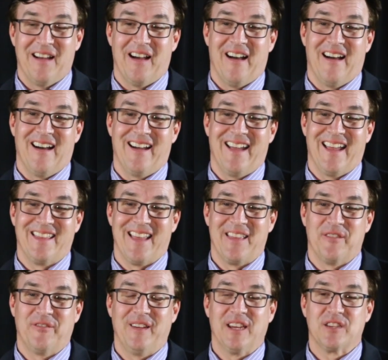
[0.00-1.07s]
and
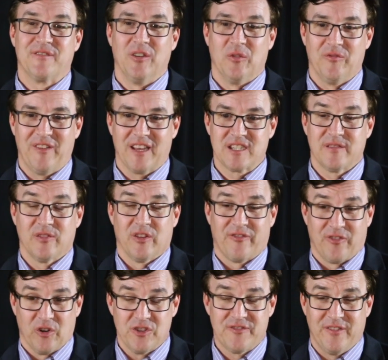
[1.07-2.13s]
then the Phoenix Film Festival, the
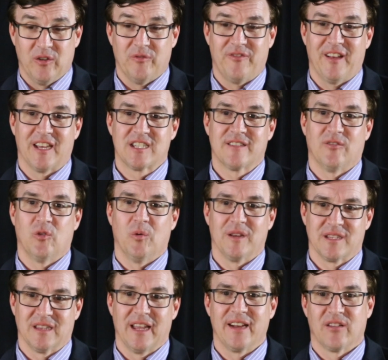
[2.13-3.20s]
first film festival,
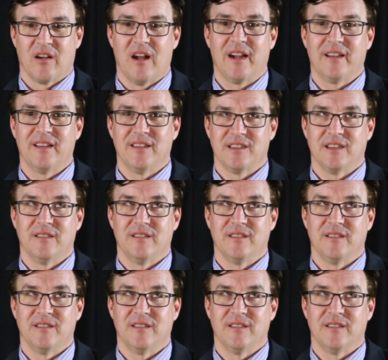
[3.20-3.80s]
was later on